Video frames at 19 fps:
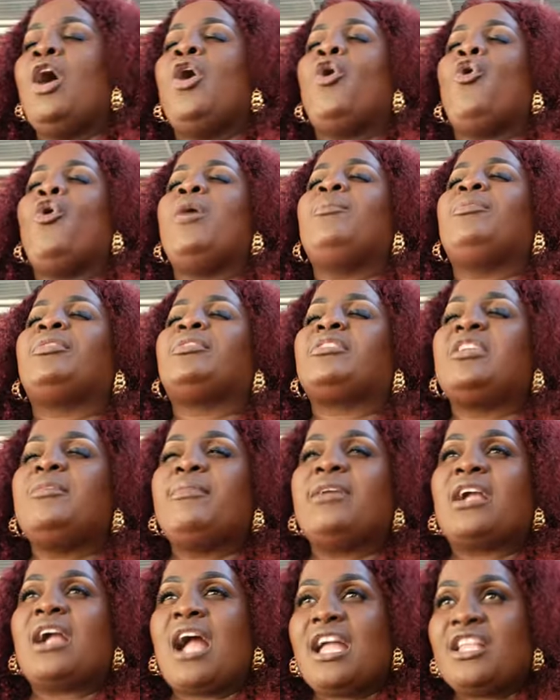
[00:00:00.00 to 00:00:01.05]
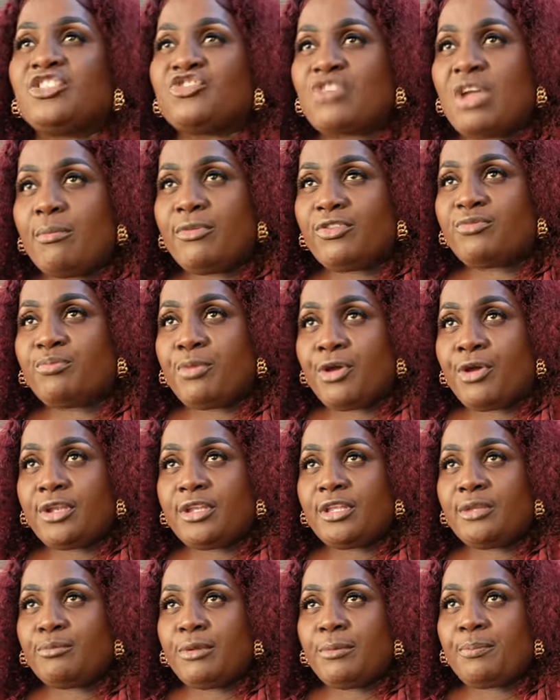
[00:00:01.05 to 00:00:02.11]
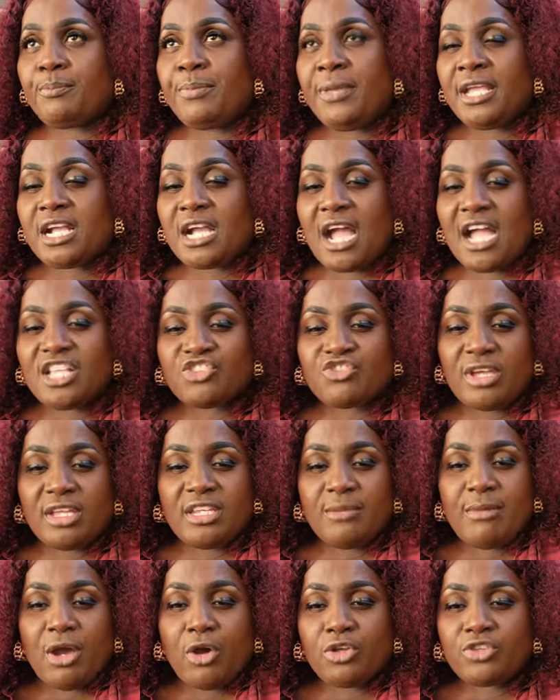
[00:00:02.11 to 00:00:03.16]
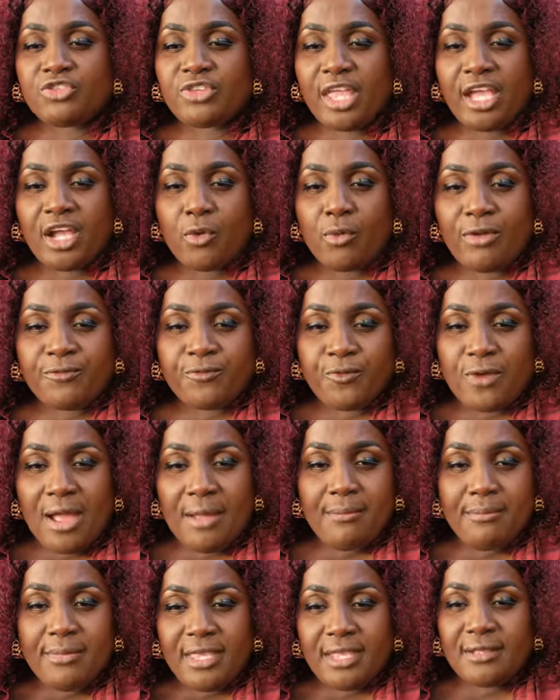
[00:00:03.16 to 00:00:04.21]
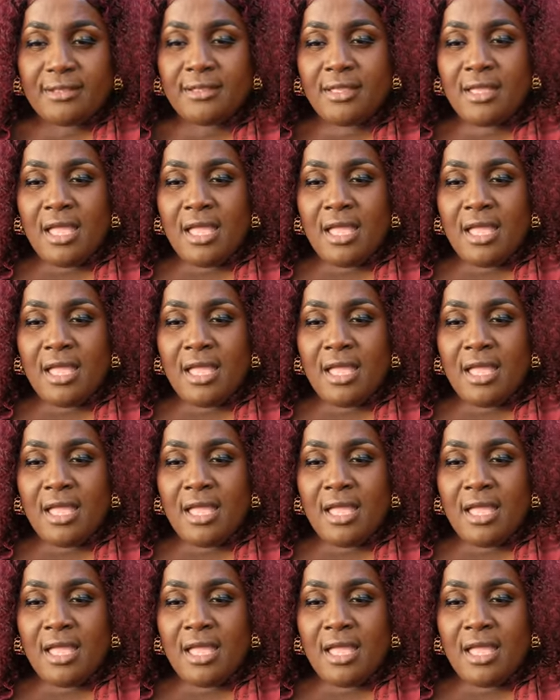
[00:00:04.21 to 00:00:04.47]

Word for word: Or oh, me see my contract, miss bird, my big contract, them I go take away from me.